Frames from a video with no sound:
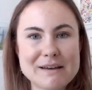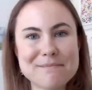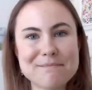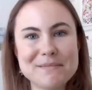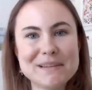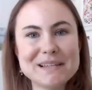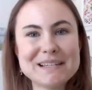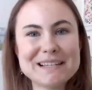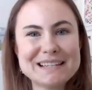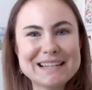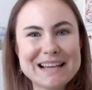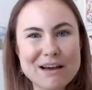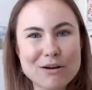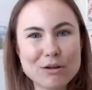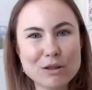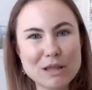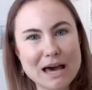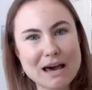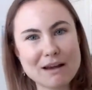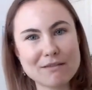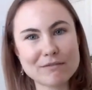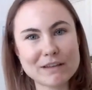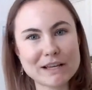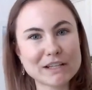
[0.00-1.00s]
This is how a
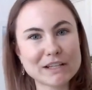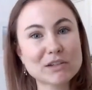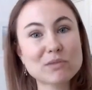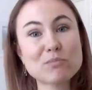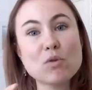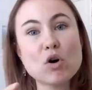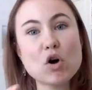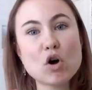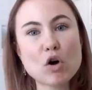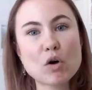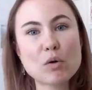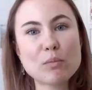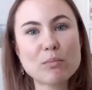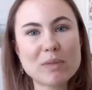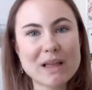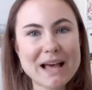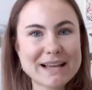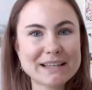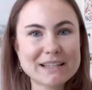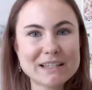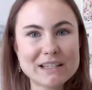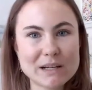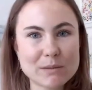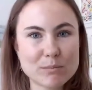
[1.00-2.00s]
lot of like small
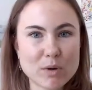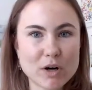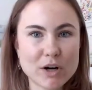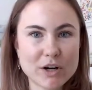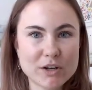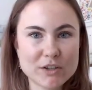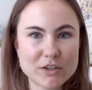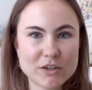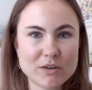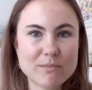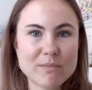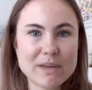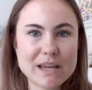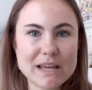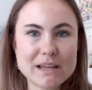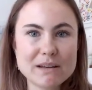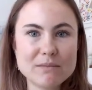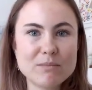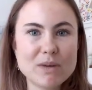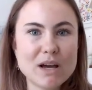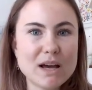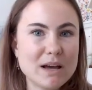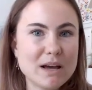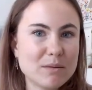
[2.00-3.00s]
plastic parts are made.
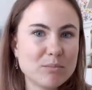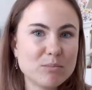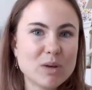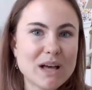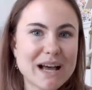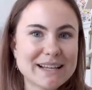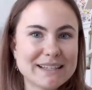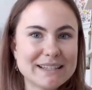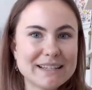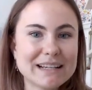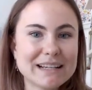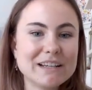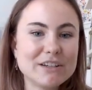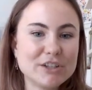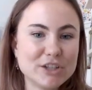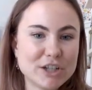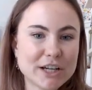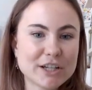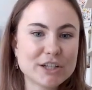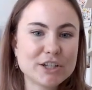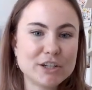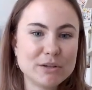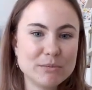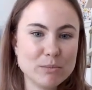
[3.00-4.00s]
Plastic
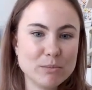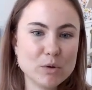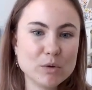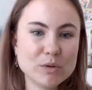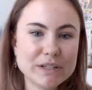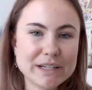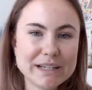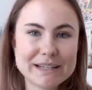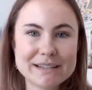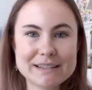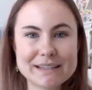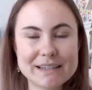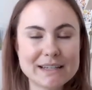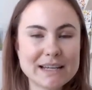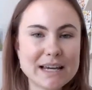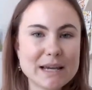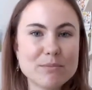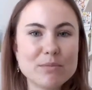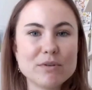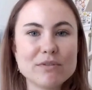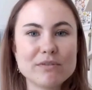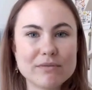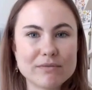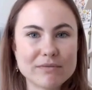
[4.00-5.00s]
injection molding is a
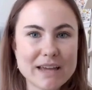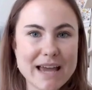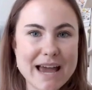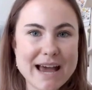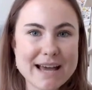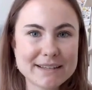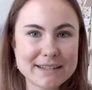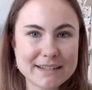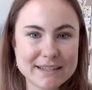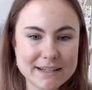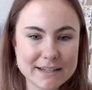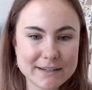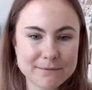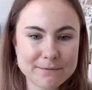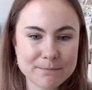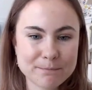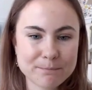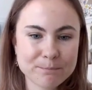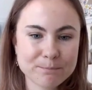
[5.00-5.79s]
type of casting.